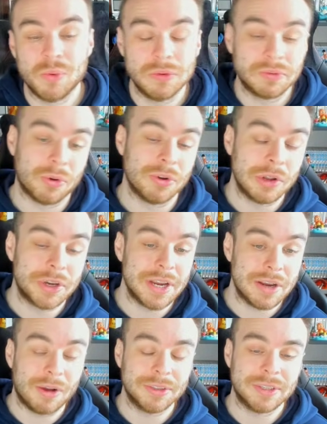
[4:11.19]
Wolves were unlucky
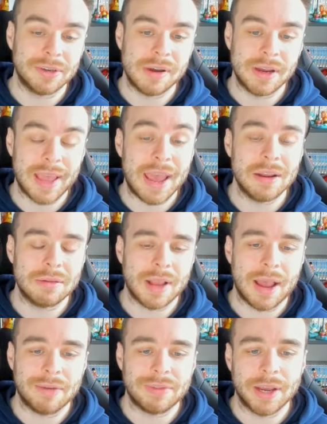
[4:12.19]
not to get anything
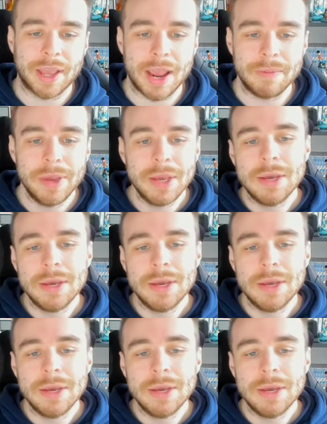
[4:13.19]
out of that game.